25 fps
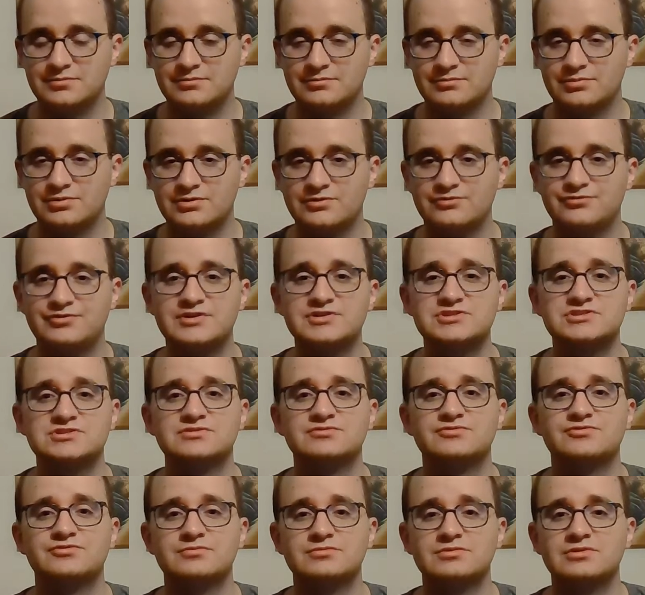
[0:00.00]
provision
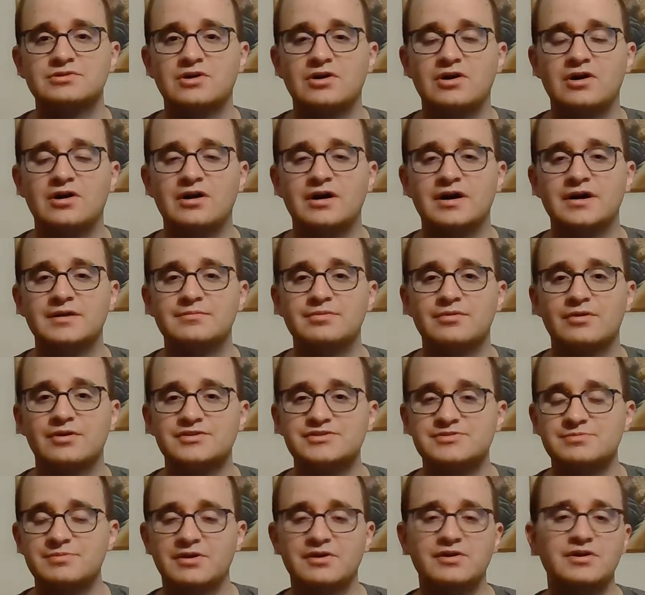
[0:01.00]
from God,
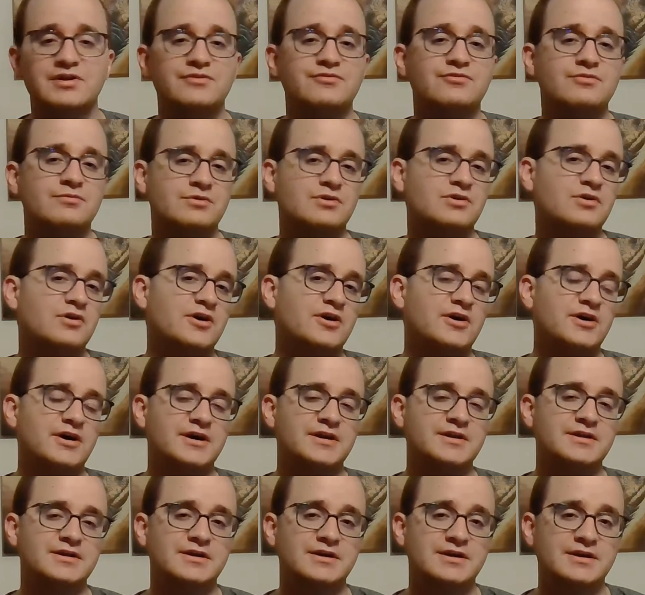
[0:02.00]
prosperity from
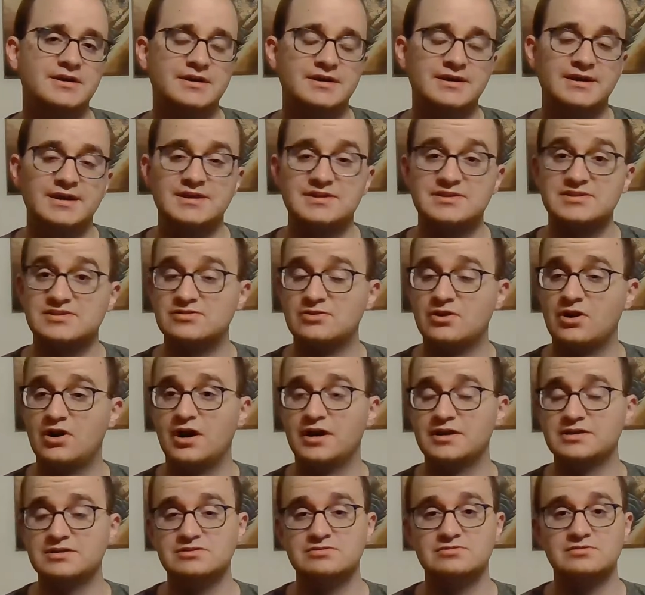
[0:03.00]
God is
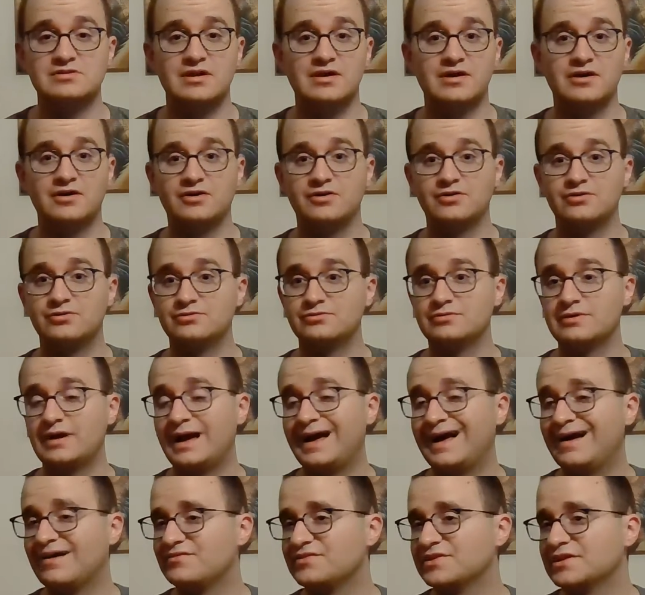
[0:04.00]
not, you know,
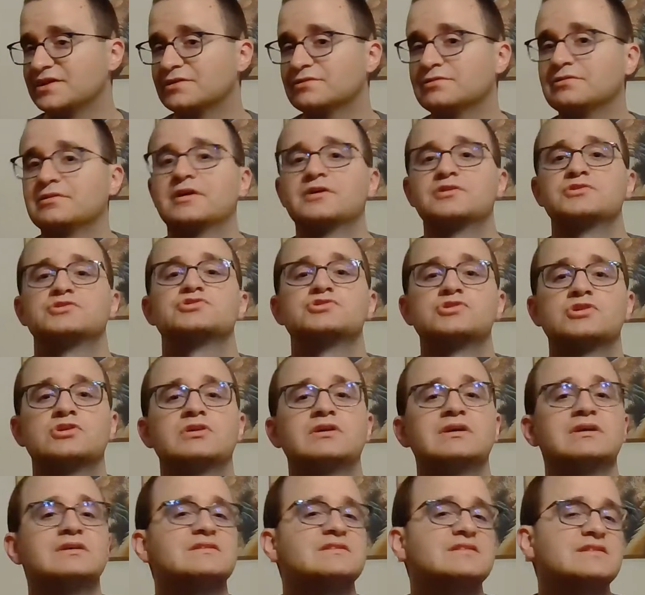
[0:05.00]
having a
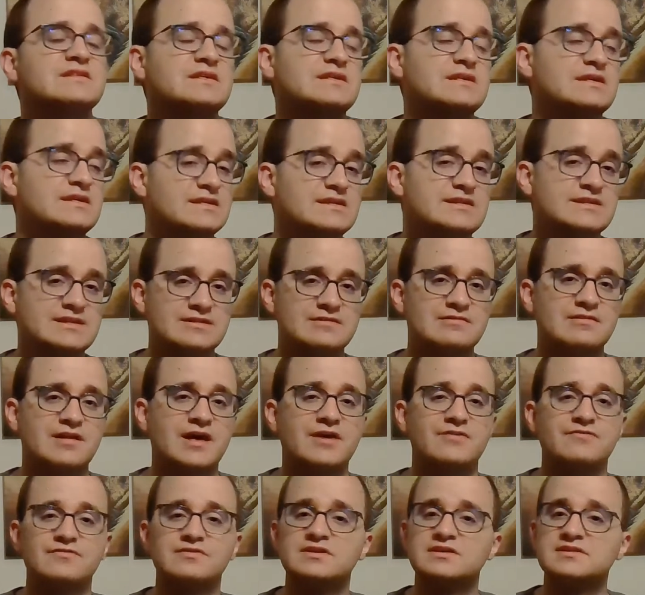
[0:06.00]
luxurious, easy
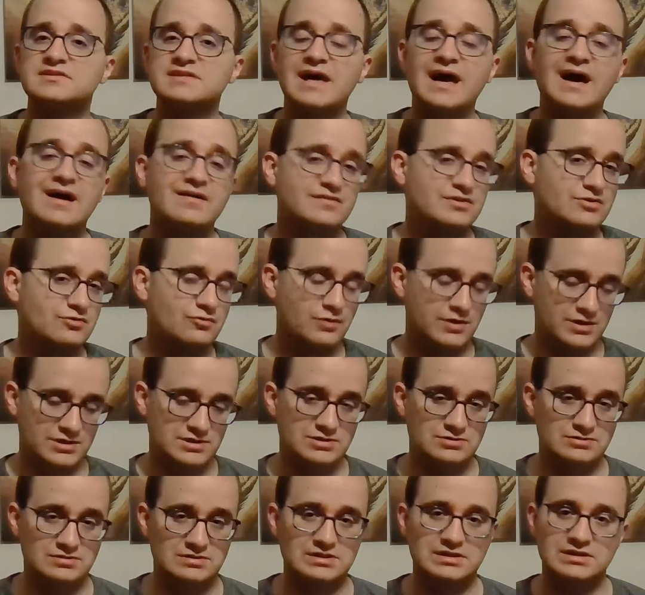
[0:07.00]
life, it is having what
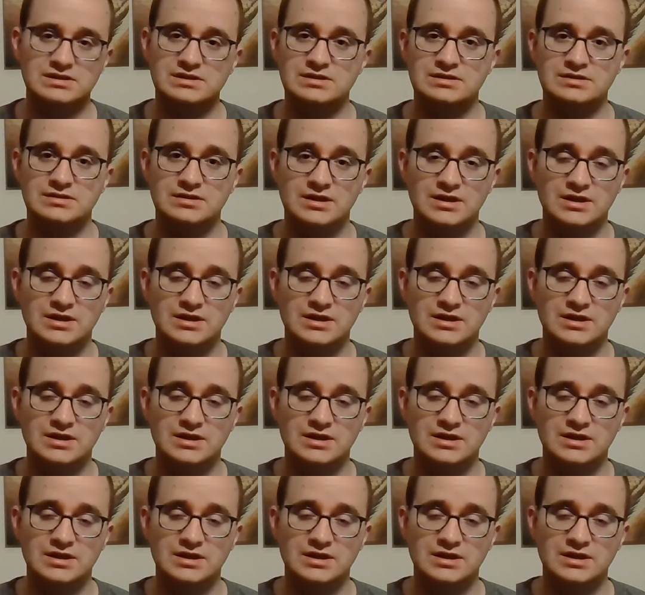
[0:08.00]
you need.